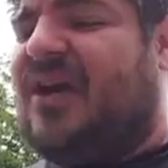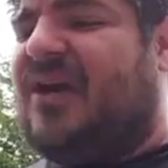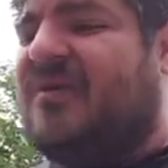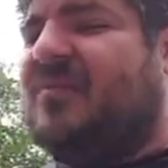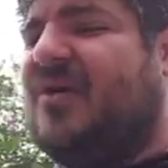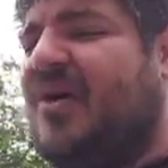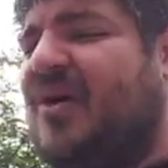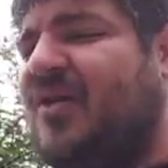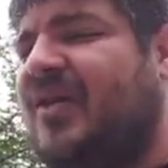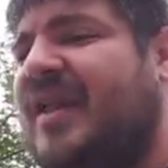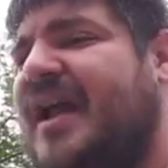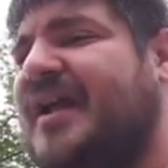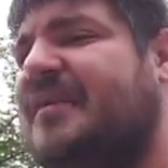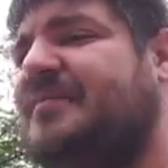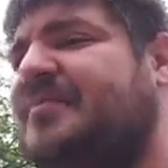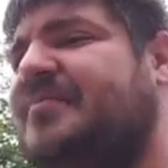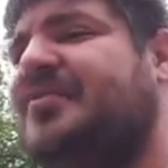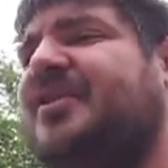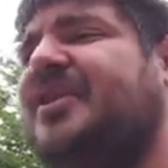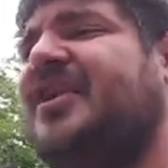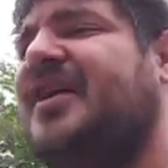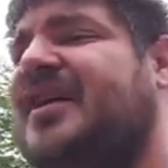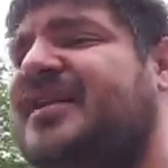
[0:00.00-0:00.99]
I'm all like,
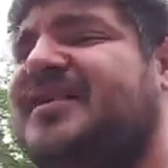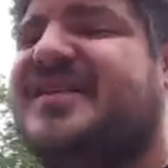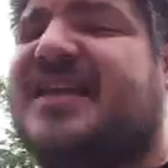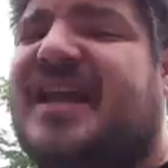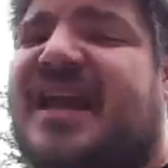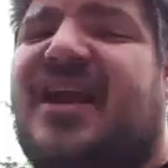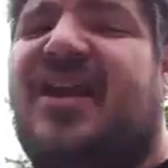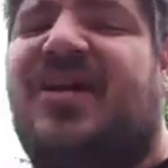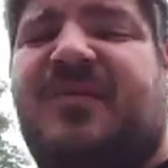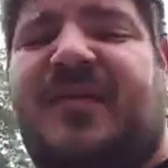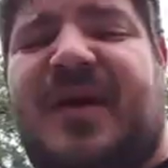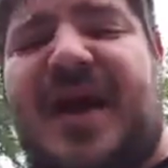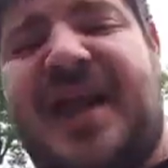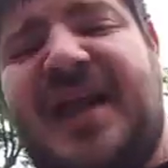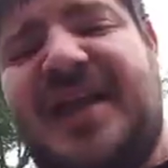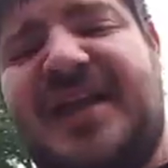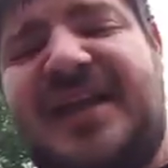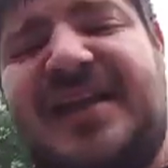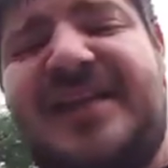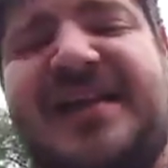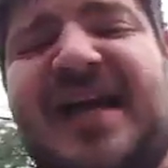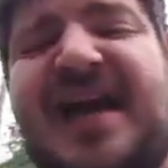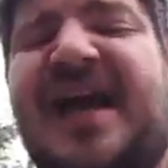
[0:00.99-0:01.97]
please say
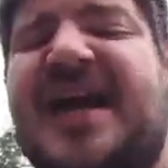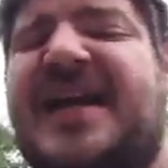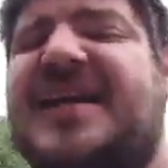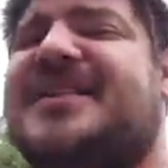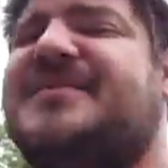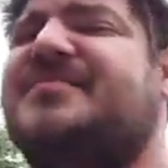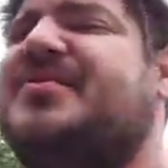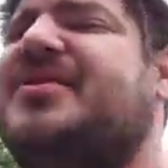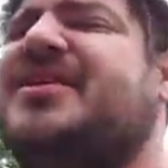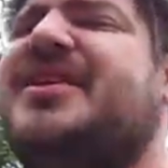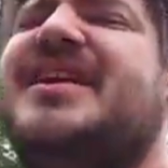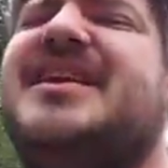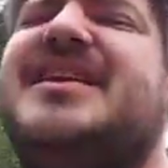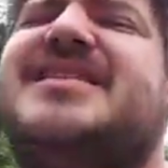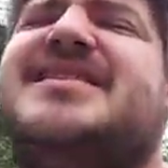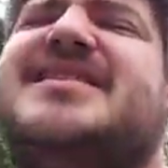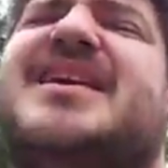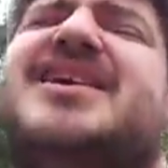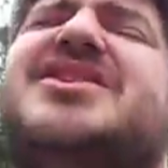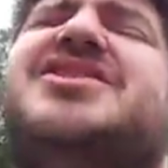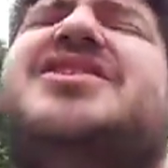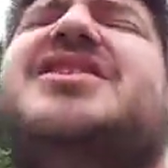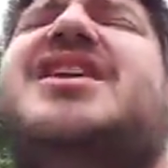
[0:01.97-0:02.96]
Hermione dies. Please
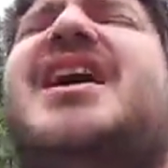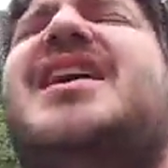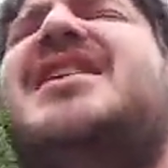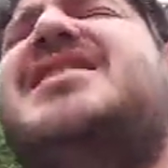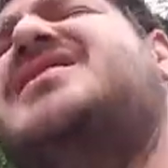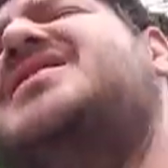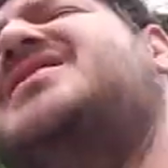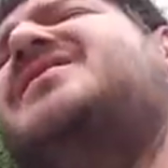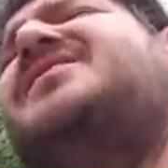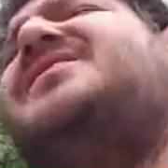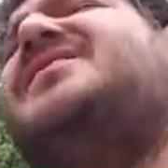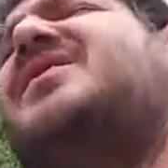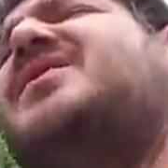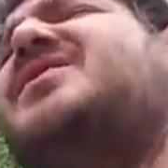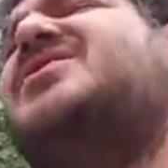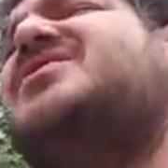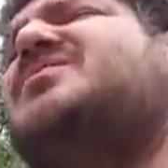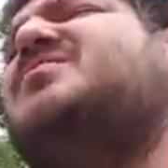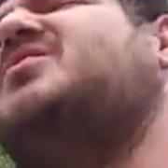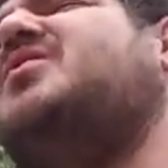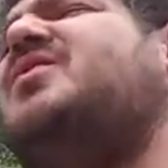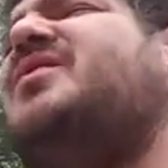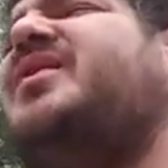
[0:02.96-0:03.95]
say she dies in the
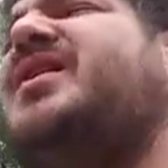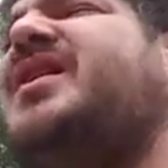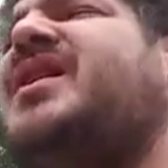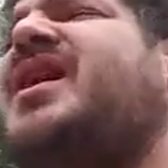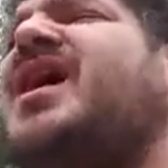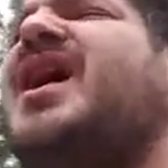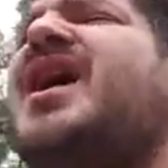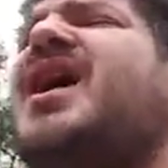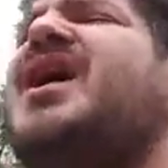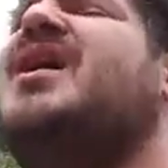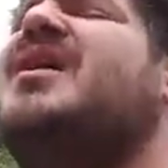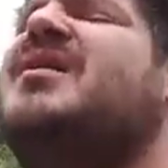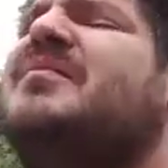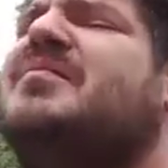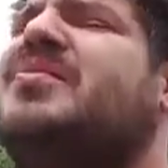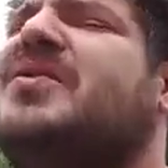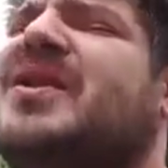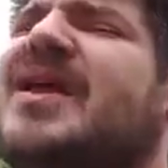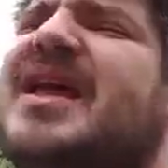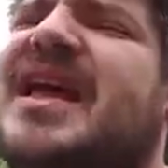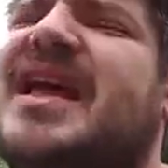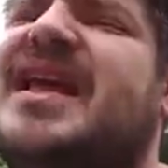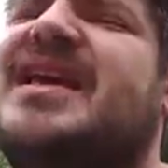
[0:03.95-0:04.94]
first movie.
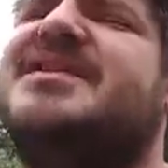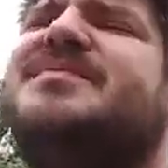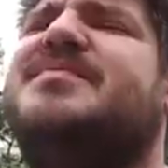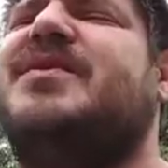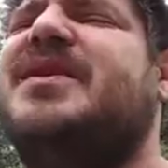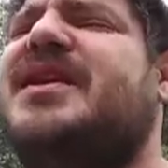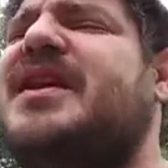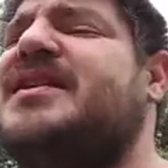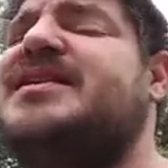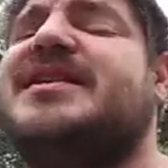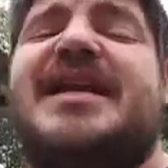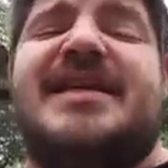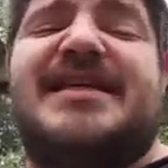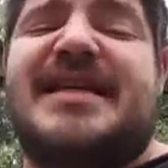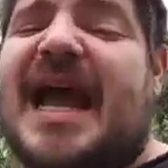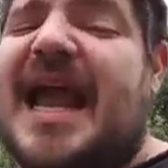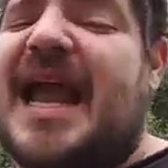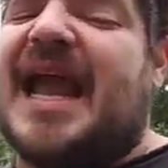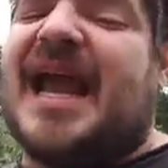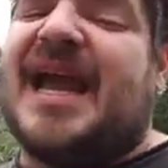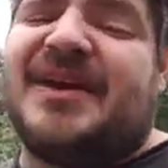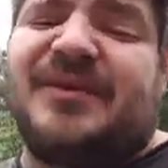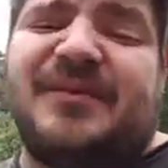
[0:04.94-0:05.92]
Please, please, because
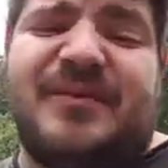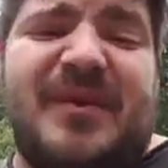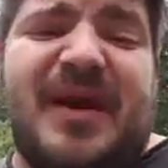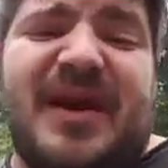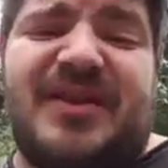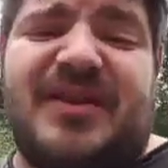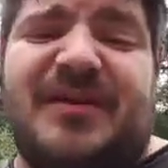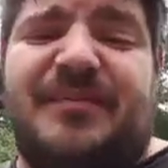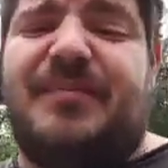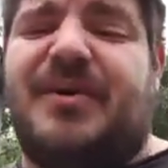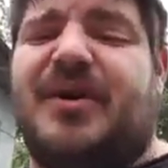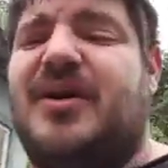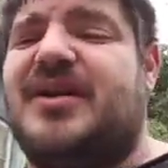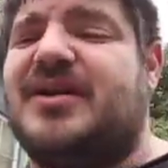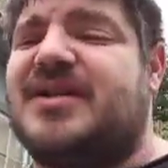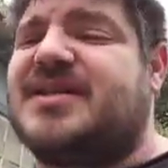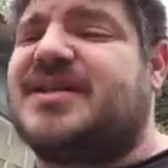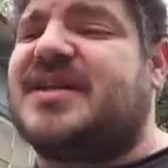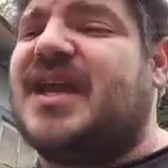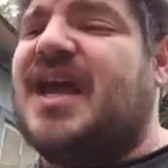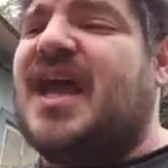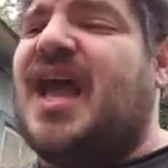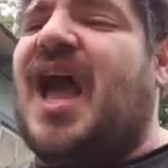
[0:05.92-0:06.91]
I hadn't read the
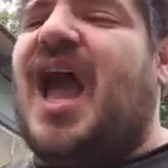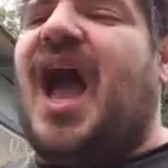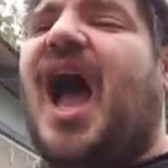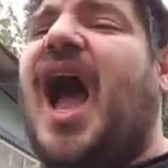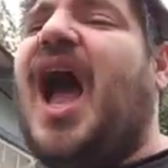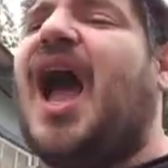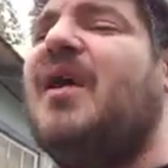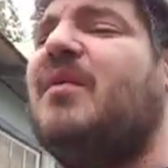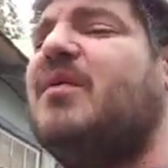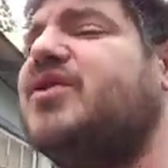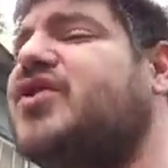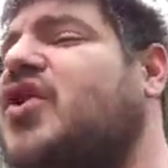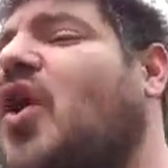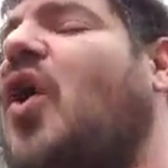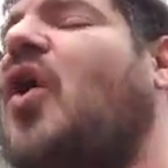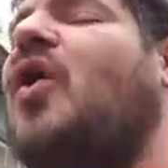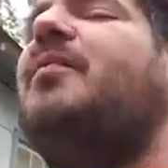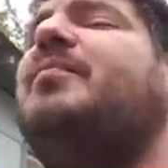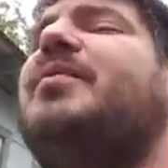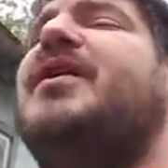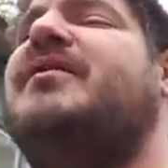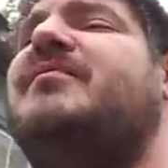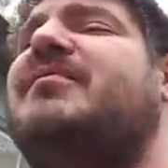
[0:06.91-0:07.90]
books. I was
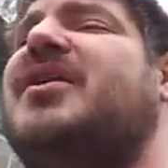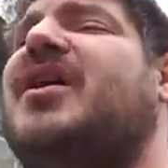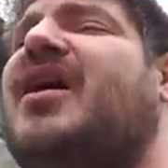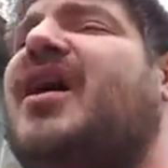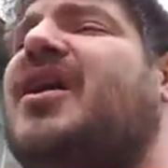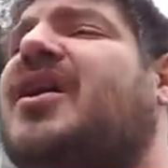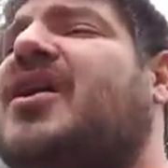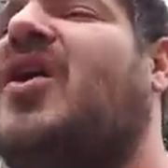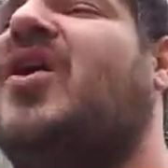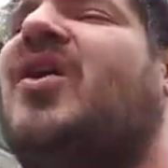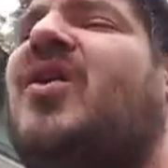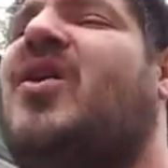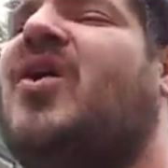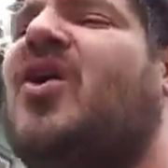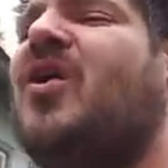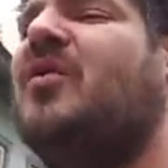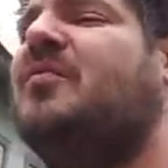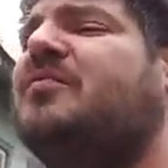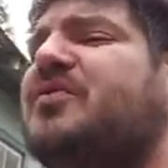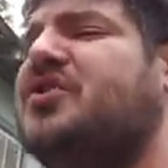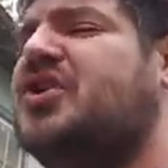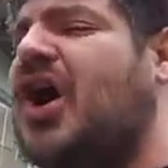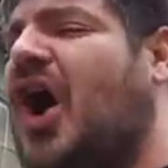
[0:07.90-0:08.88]
hoping beyond all
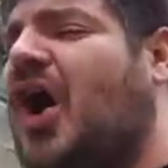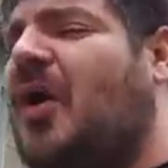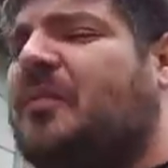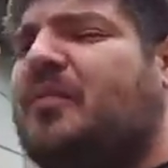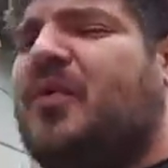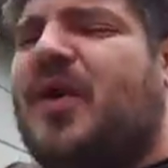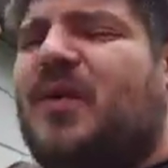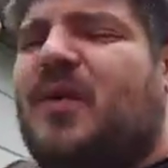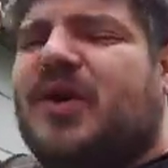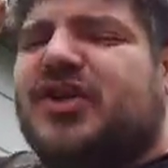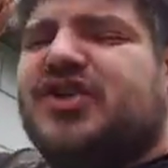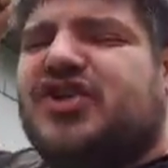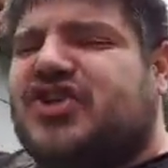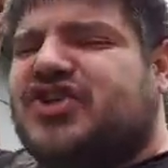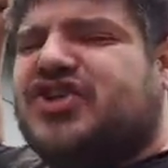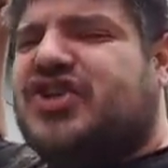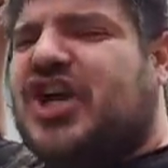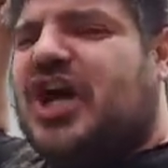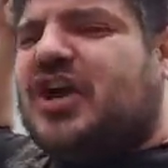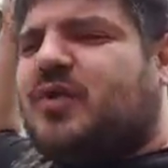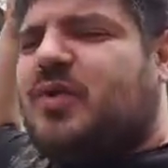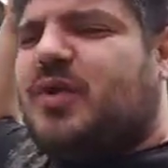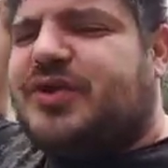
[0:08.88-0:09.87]
hope. Nope, we were
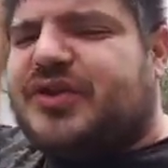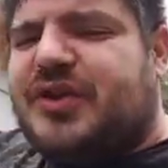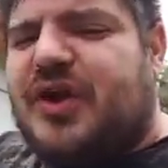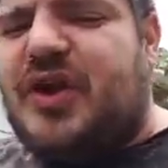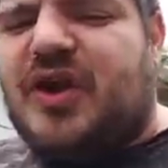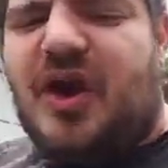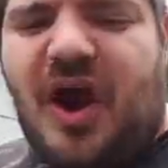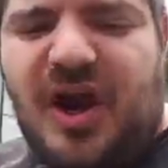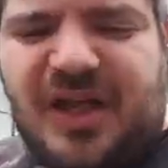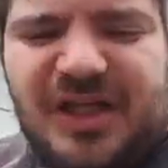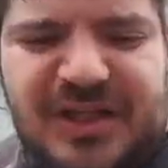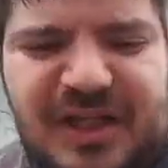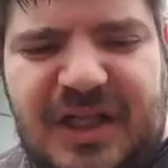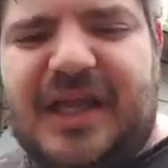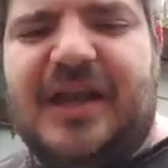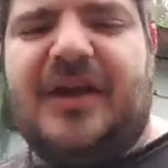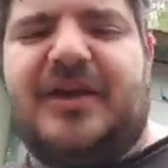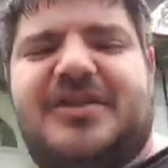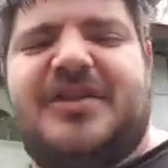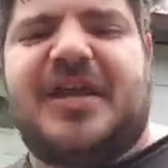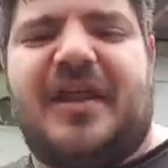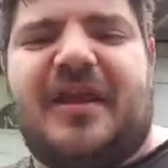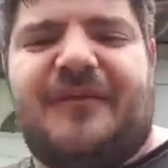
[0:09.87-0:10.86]
stuck with her
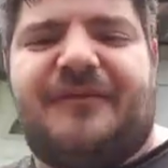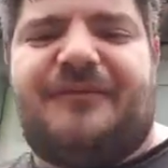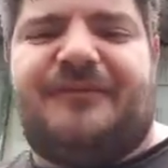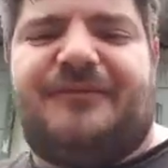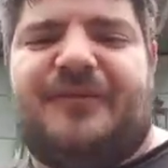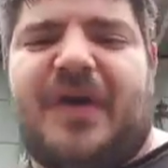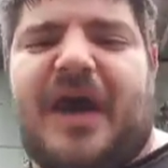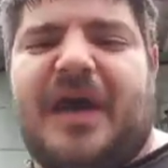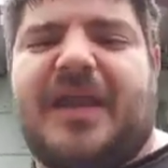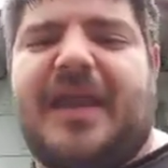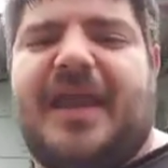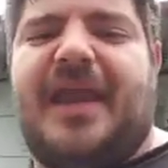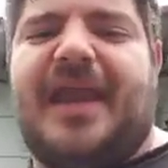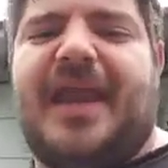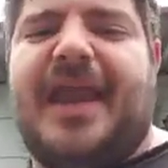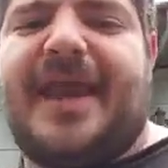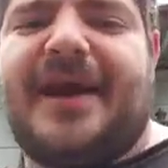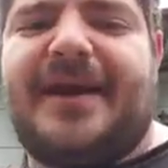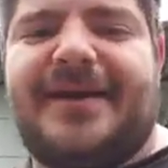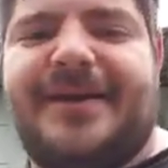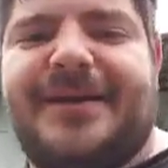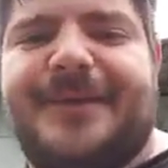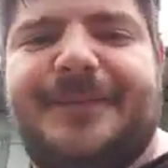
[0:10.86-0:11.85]
clear to the fucking
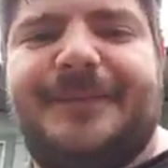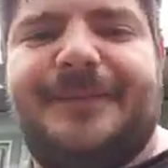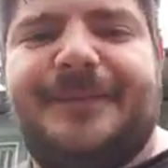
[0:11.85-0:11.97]
end.